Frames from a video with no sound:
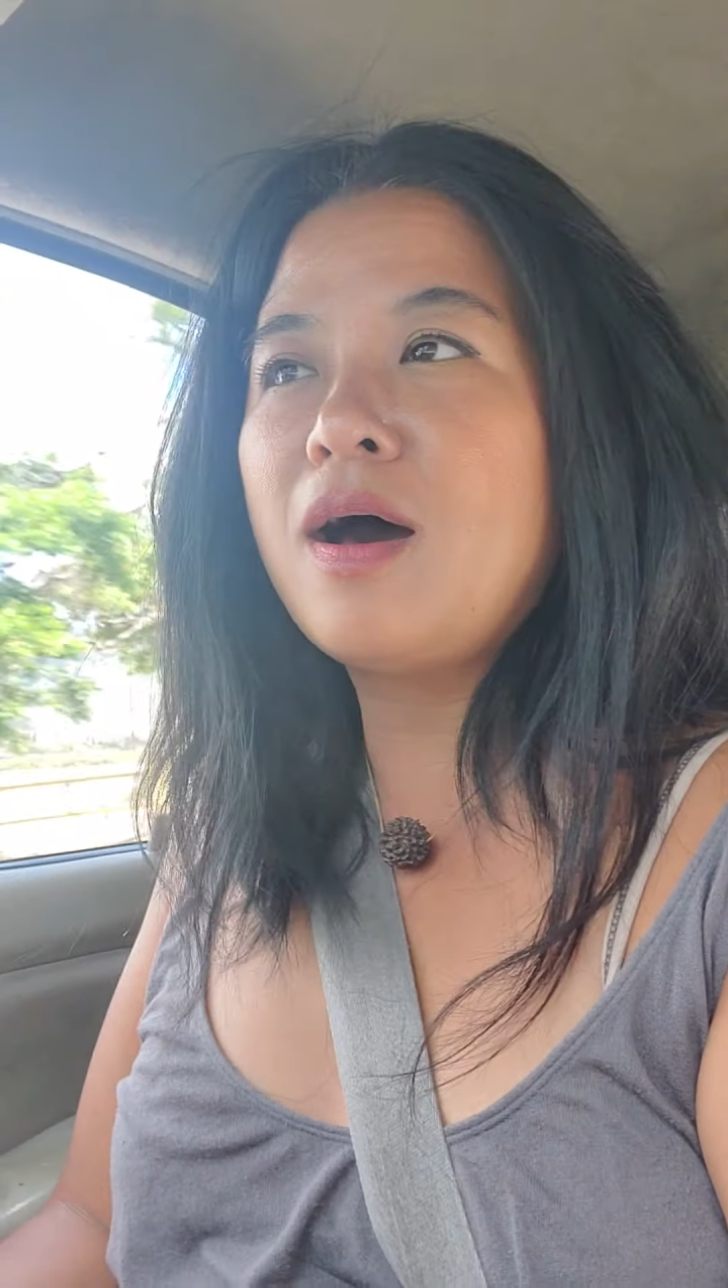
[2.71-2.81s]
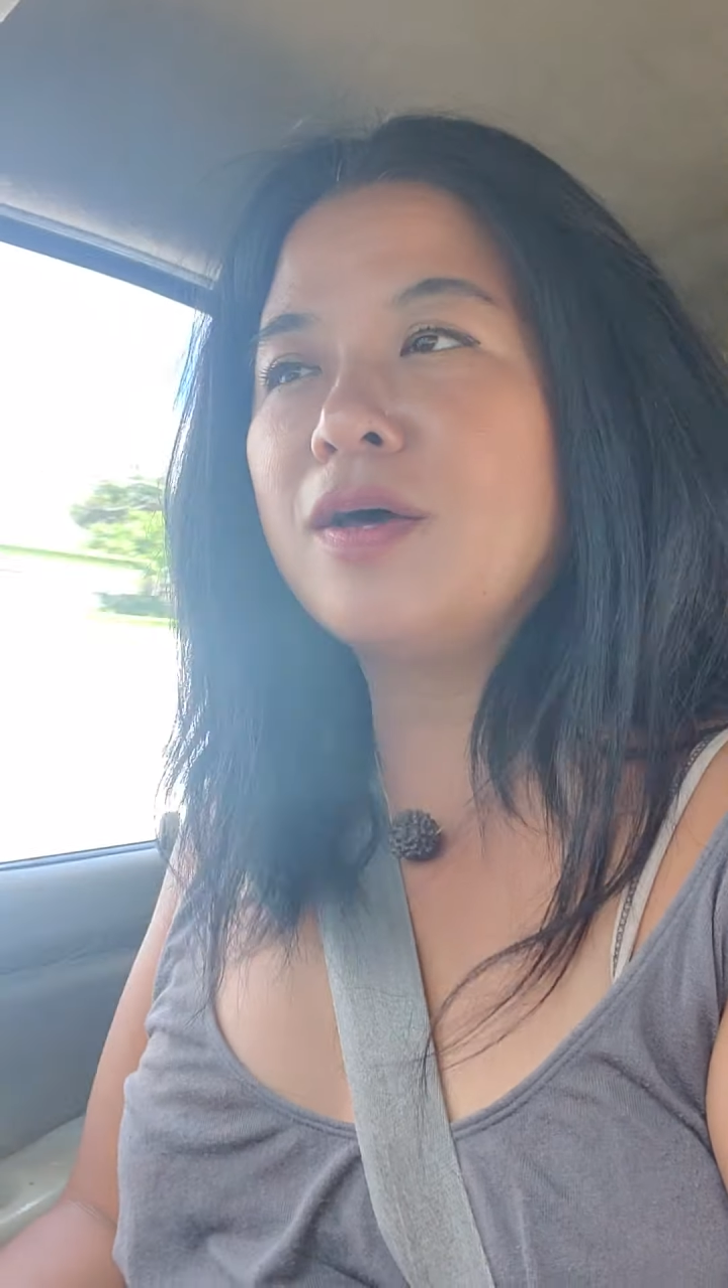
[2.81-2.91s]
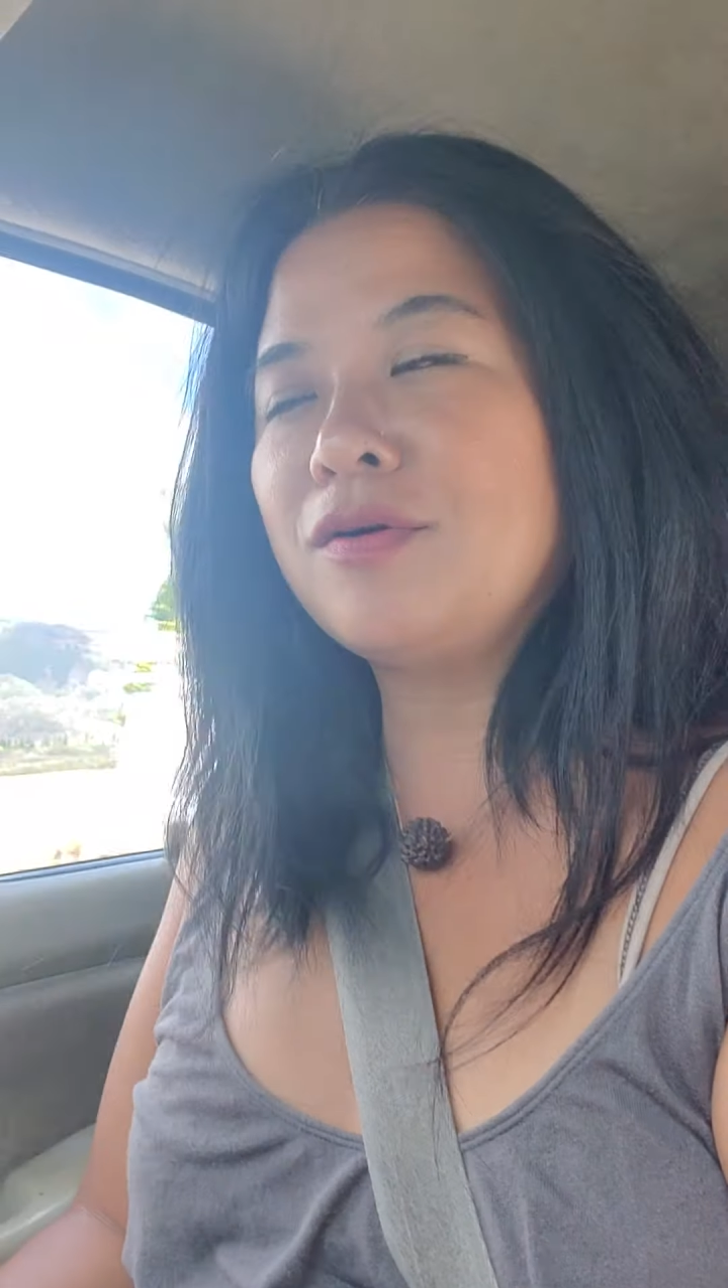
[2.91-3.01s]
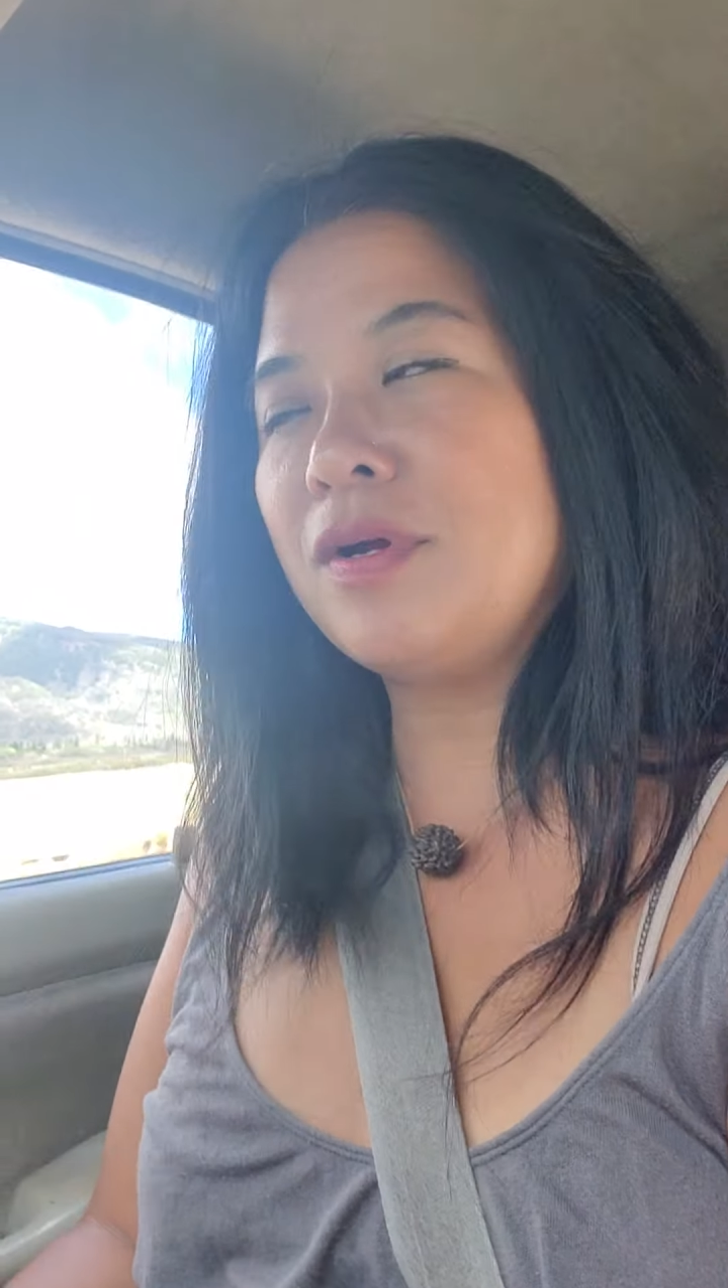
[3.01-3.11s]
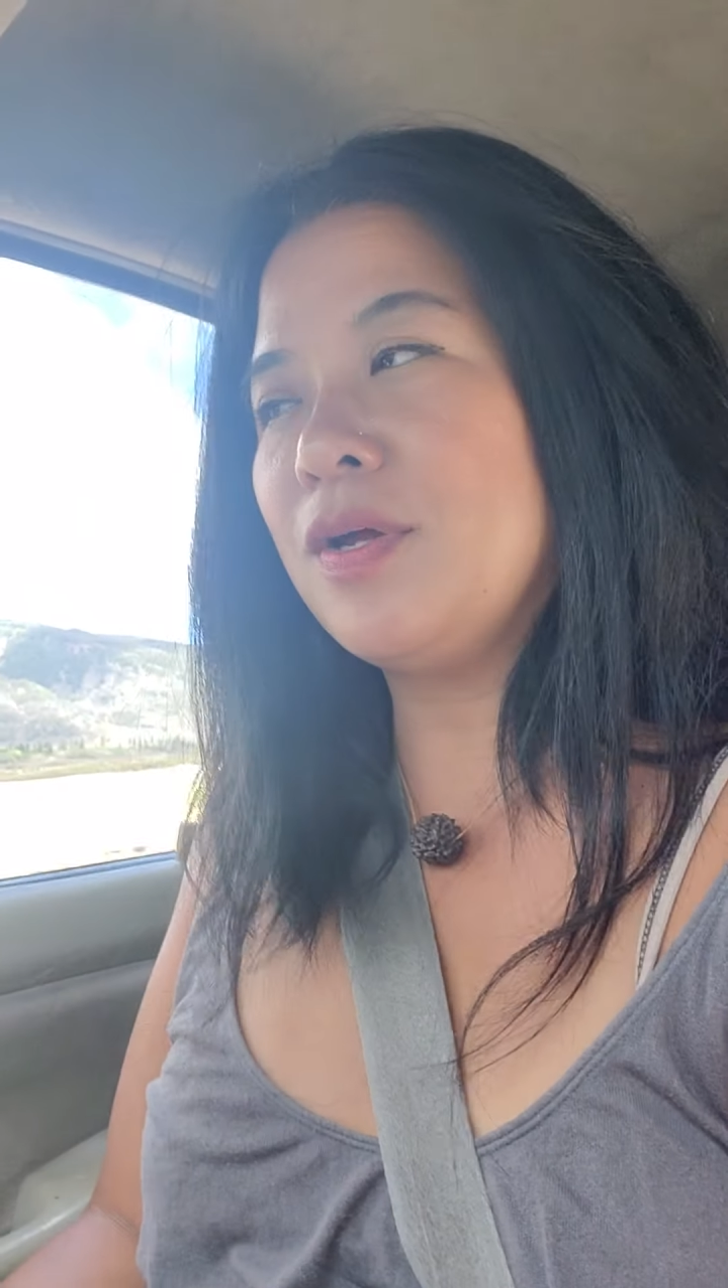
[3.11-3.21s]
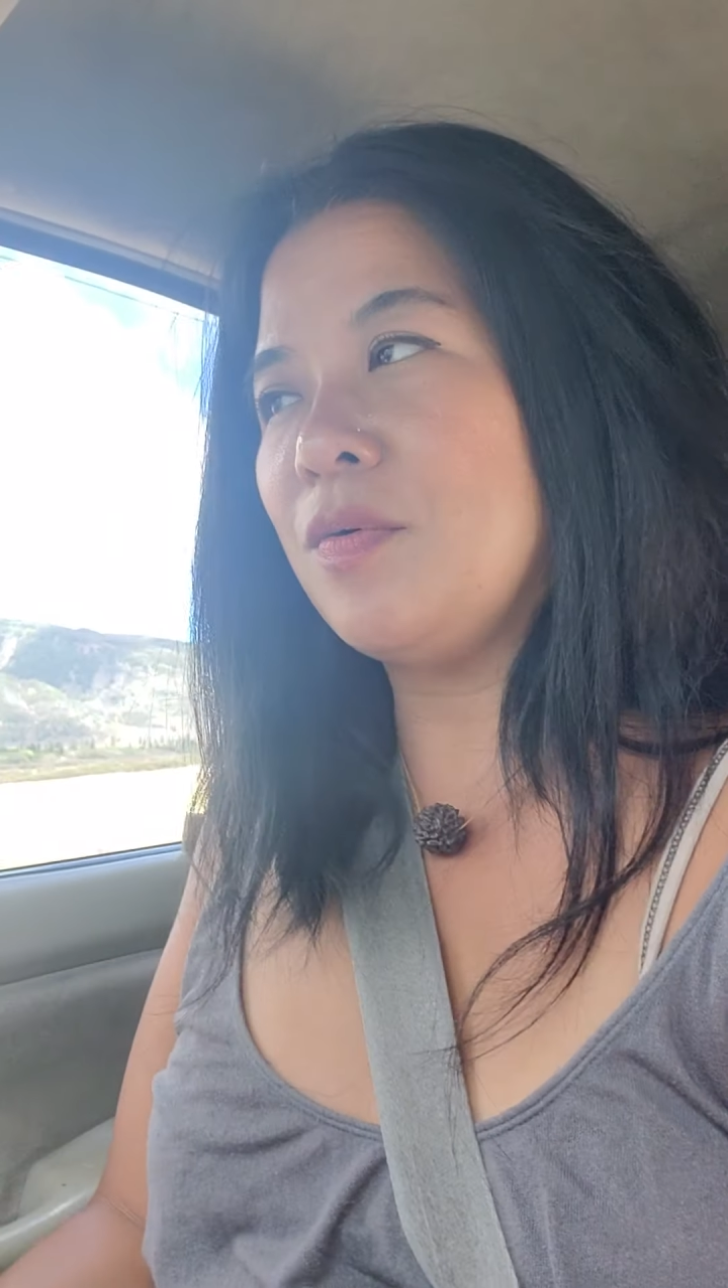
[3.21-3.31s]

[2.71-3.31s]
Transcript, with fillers: honoring